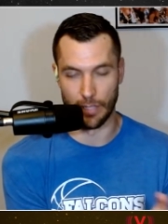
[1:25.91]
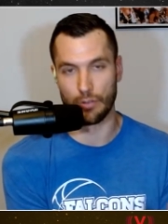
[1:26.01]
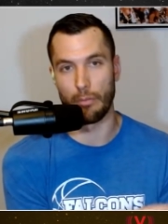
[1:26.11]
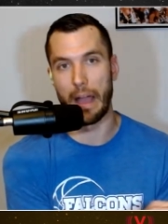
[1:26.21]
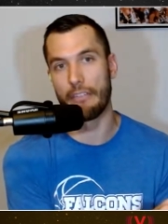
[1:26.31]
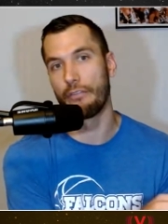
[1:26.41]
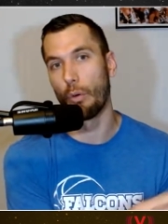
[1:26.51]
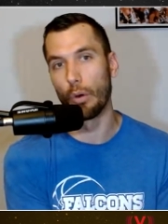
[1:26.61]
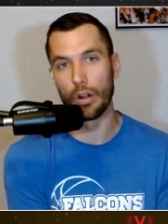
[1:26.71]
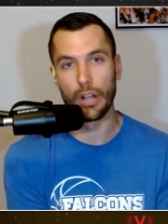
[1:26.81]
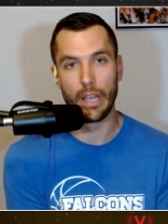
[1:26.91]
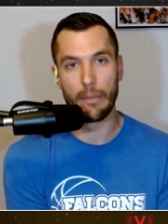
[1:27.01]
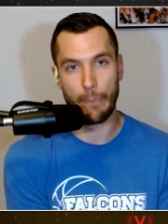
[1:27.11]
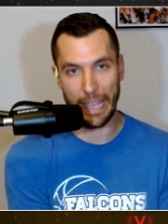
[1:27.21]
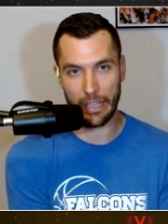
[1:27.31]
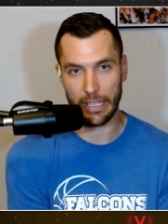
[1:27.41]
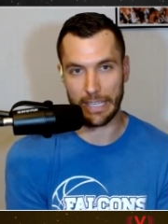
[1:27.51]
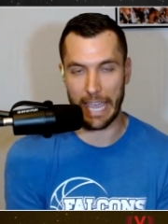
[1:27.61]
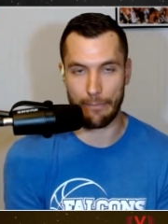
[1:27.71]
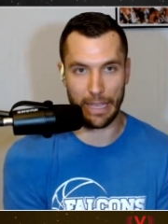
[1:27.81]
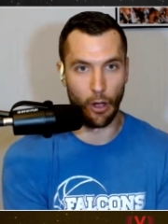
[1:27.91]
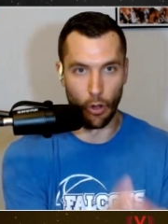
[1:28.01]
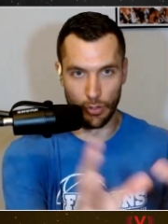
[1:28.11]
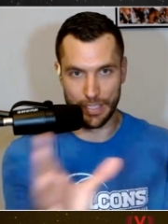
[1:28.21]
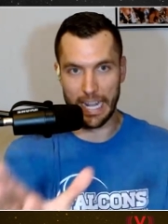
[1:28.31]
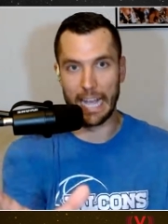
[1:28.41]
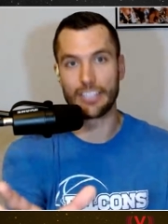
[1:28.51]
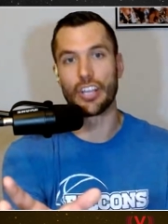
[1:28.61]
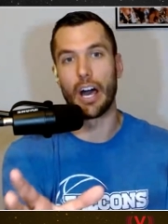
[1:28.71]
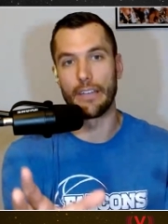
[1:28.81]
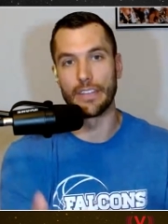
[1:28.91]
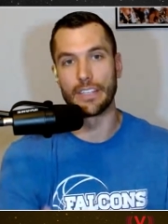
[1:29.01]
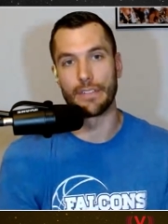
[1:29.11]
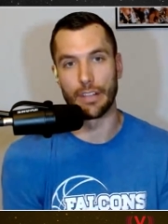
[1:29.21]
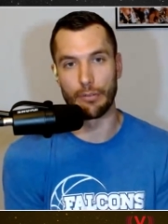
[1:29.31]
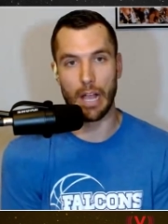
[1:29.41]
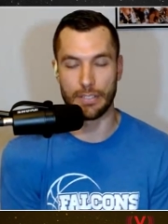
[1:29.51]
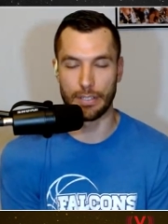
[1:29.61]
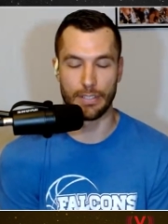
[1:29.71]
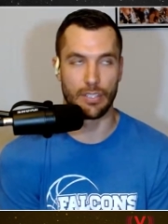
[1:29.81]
Those were my four big gaping holes that I saw in this Philly roster.